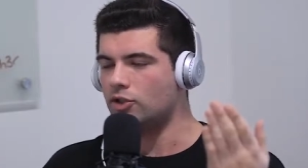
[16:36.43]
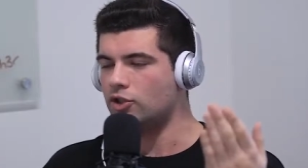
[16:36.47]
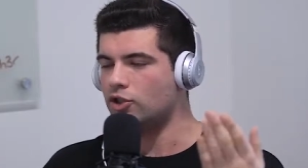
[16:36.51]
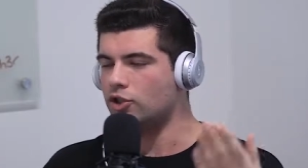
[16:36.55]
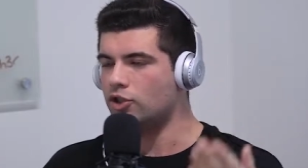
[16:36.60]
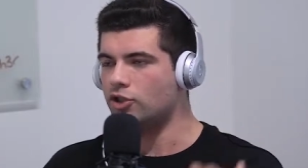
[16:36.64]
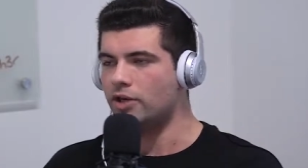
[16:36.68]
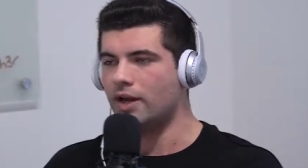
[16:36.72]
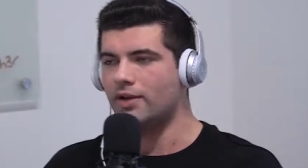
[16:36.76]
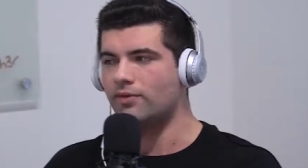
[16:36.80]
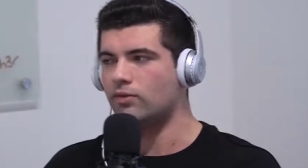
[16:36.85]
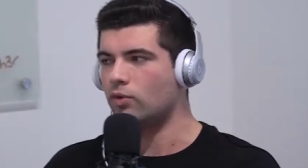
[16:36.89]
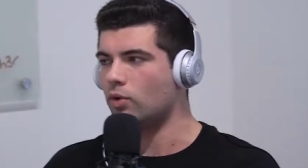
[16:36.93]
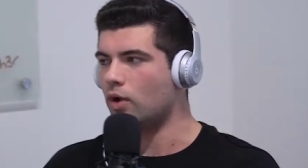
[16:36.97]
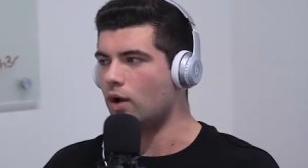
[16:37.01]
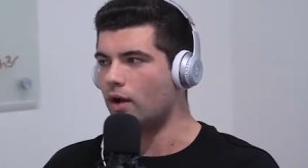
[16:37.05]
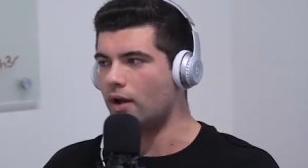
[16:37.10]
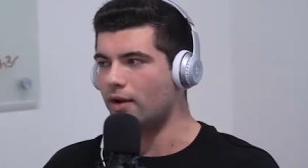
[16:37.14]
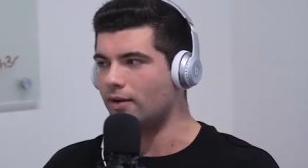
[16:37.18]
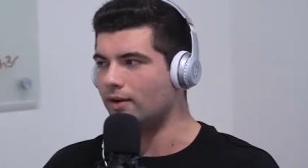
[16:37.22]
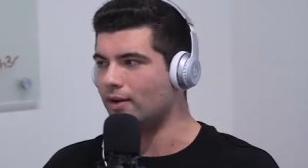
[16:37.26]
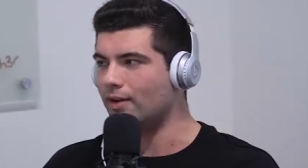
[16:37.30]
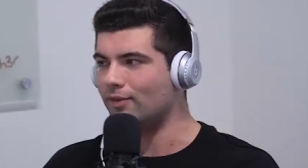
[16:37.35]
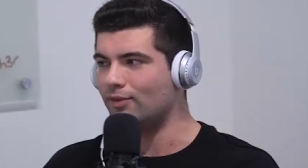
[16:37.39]

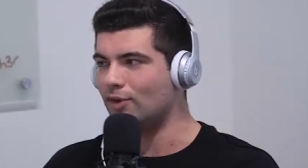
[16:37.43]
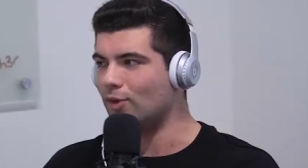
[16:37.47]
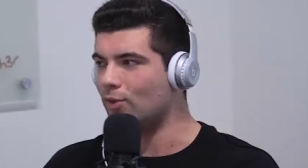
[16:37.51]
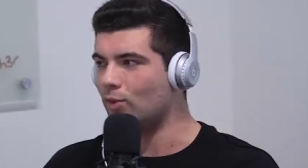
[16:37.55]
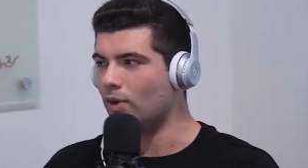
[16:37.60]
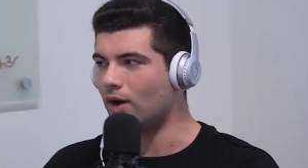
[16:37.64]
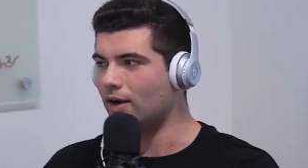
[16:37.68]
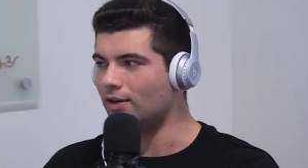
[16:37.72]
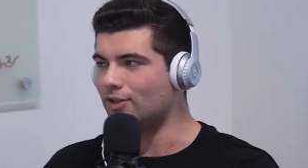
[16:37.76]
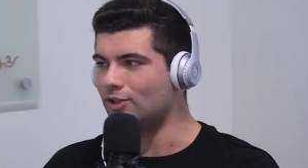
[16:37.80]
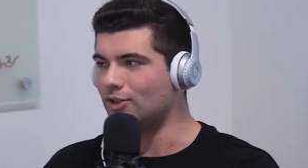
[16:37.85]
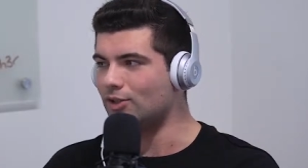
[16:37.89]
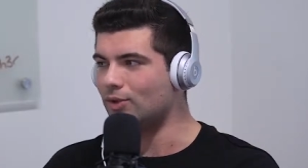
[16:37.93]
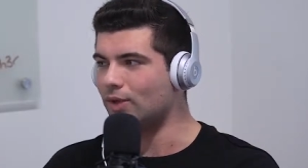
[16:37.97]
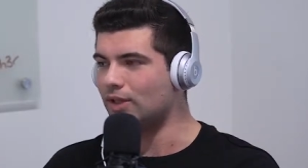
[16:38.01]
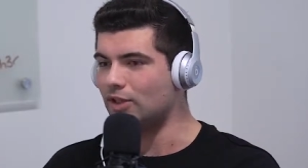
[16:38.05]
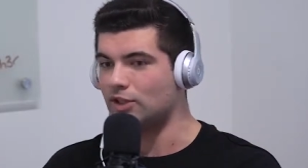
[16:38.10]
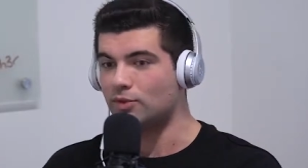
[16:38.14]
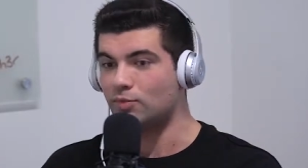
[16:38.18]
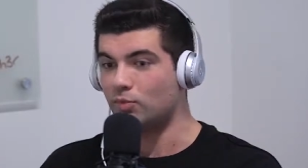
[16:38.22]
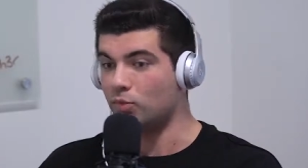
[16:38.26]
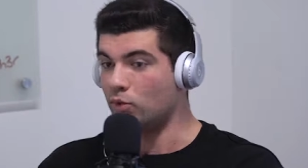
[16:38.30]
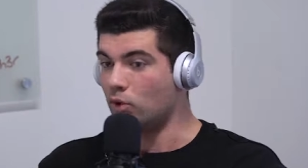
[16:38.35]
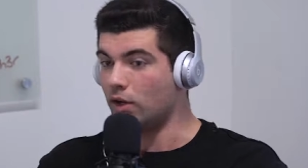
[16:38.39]
Chevron if you want to and
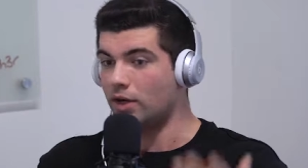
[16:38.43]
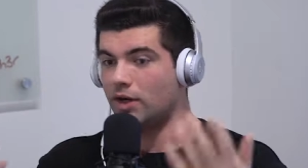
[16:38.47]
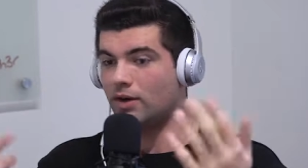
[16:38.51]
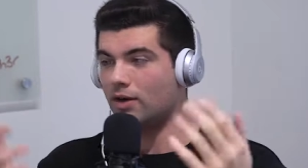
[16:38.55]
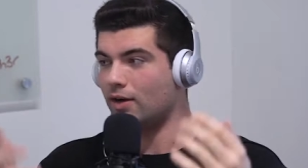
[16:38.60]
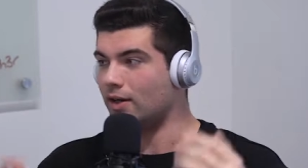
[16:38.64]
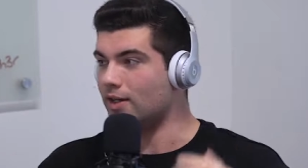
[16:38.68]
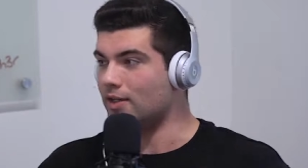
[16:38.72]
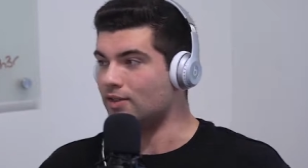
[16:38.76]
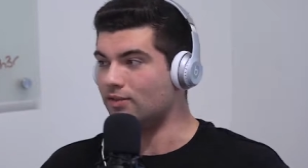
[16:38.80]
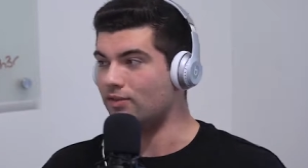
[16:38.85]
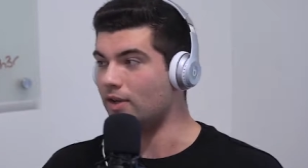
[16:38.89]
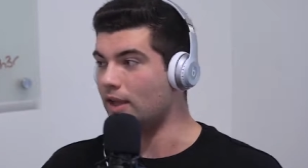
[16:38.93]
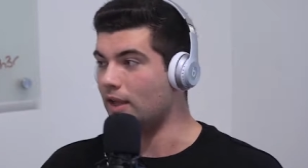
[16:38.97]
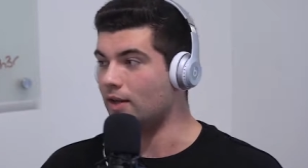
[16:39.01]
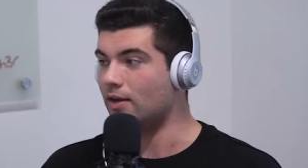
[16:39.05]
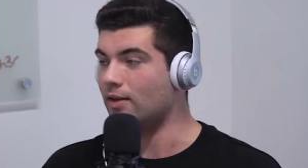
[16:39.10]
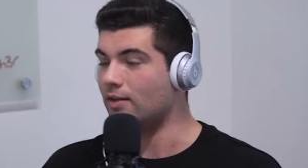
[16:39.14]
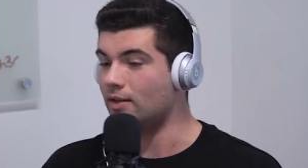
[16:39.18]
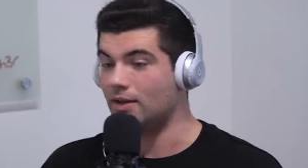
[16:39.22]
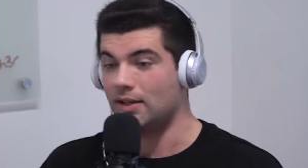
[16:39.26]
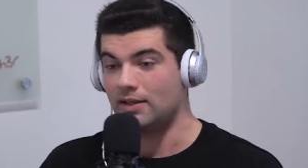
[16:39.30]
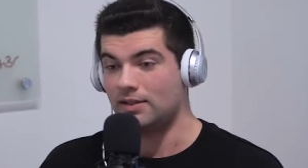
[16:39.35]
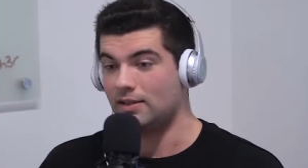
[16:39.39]
just put it on his feed
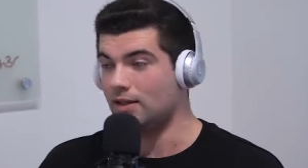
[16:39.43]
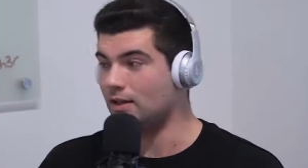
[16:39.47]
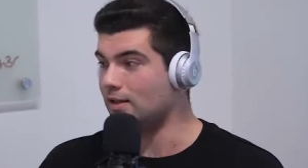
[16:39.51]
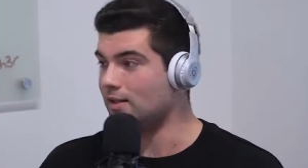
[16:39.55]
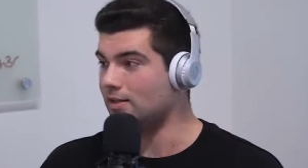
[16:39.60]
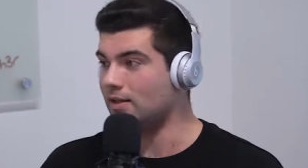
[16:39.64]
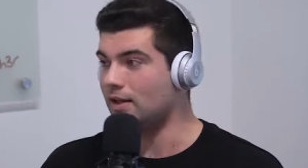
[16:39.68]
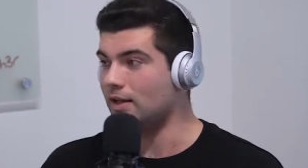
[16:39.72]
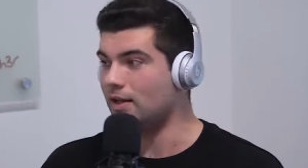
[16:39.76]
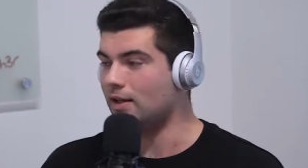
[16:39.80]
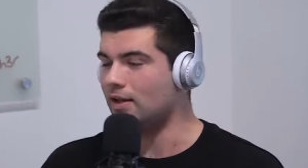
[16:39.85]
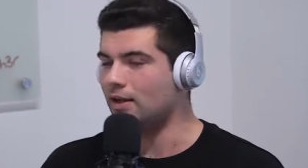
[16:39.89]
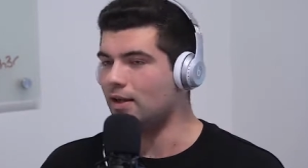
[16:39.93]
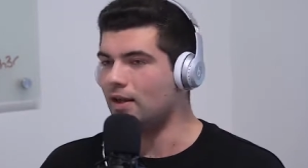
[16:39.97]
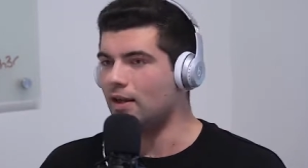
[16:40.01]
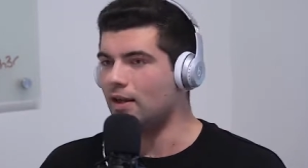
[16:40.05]
and then he's going to see it